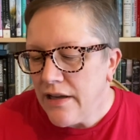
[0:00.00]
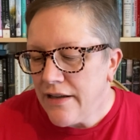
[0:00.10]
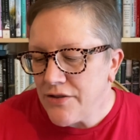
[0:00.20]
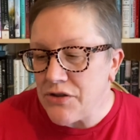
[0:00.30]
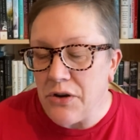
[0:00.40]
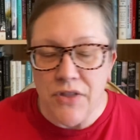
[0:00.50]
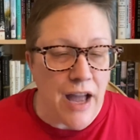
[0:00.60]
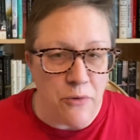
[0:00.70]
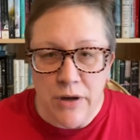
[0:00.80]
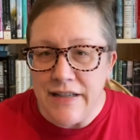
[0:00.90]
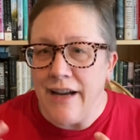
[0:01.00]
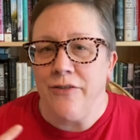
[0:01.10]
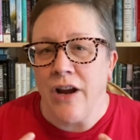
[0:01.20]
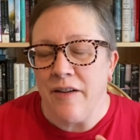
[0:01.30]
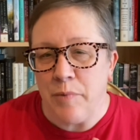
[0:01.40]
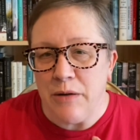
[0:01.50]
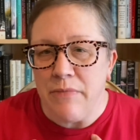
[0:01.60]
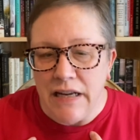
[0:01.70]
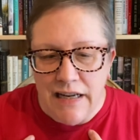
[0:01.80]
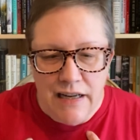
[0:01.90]
So that would never have been
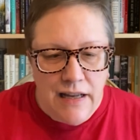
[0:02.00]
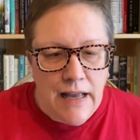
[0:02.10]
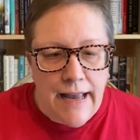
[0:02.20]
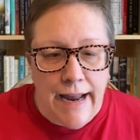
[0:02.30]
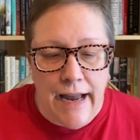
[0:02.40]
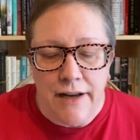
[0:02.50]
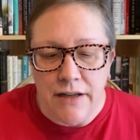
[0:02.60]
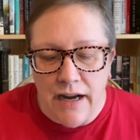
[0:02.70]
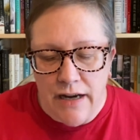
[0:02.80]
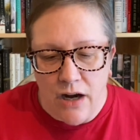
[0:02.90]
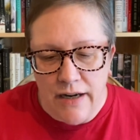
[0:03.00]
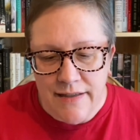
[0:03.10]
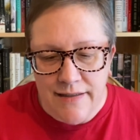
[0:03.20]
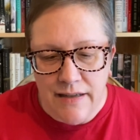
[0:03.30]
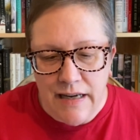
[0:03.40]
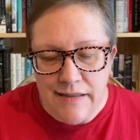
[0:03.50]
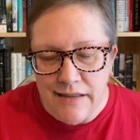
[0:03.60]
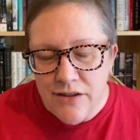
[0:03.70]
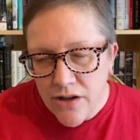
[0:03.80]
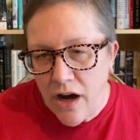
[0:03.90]
me. And I honestly
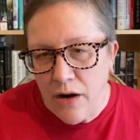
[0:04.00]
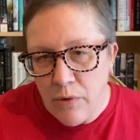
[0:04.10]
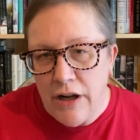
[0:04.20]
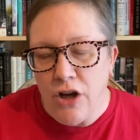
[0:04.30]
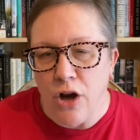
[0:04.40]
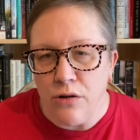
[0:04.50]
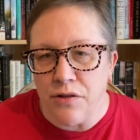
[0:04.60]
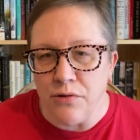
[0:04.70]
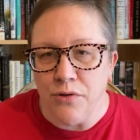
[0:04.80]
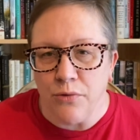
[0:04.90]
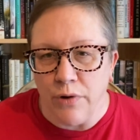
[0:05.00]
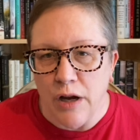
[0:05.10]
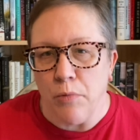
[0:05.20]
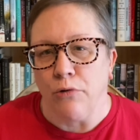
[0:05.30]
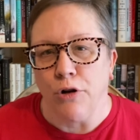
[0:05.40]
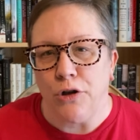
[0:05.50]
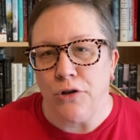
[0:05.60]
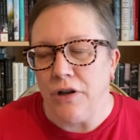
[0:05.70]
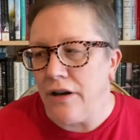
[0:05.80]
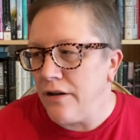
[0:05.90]
did not want to go through the
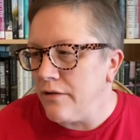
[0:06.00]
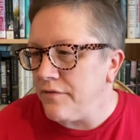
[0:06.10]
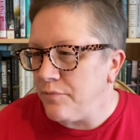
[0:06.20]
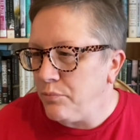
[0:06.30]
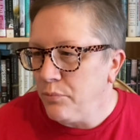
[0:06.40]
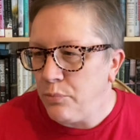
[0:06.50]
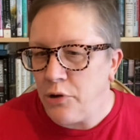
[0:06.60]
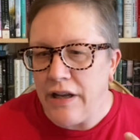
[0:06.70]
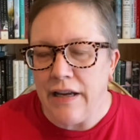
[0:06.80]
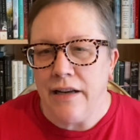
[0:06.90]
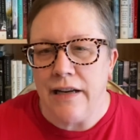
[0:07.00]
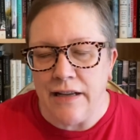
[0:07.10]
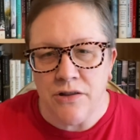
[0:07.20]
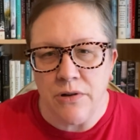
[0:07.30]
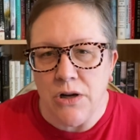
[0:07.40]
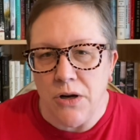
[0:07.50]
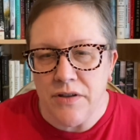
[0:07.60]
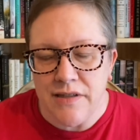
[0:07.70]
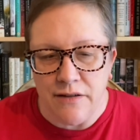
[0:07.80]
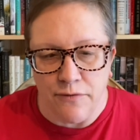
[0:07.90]
rigmarole of putting in, entering all
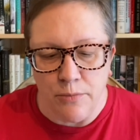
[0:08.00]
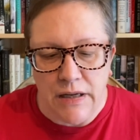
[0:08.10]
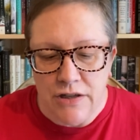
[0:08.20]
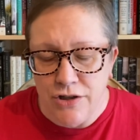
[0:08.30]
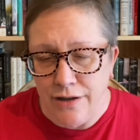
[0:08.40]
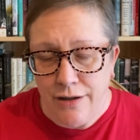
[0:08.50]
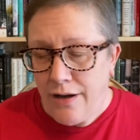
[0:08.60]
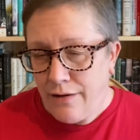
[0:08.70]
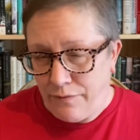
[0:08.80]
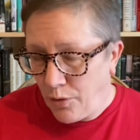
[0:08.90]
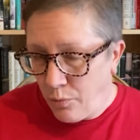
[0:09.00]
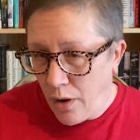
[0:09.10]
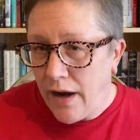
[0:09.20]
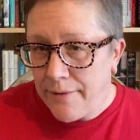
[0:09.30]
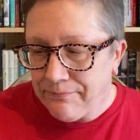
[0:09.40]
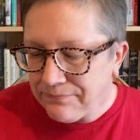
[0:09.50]
this information for what?